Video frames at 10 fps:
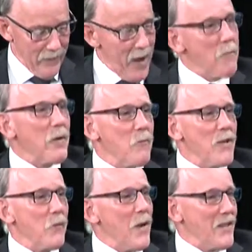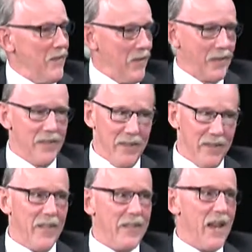I'm going to read the rest of this because
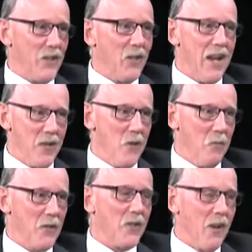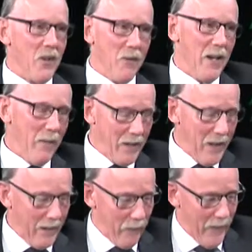it's actually kind of humorous, so I don't want anybody to
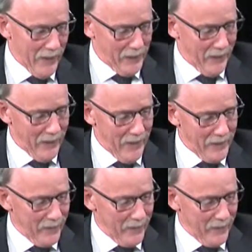take offense to this.